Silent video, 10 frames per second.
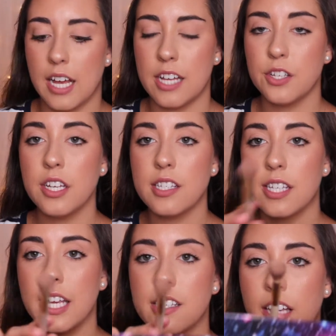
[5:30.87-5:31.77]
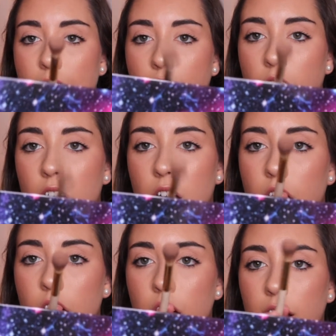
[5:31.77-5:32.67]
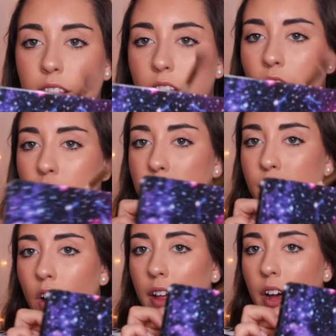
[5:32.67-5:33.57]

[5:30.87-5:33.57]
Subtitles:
As you can see, it's got a lot of fallout.